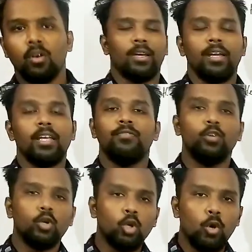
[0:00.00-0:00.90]
Okay, if
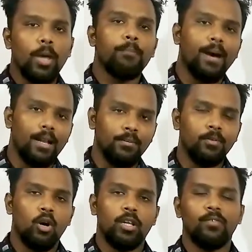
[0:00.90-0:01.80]
you glow a
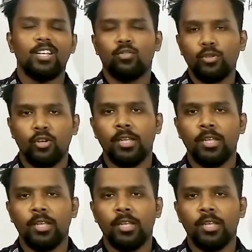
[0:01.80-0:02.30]
bulb or if you just switch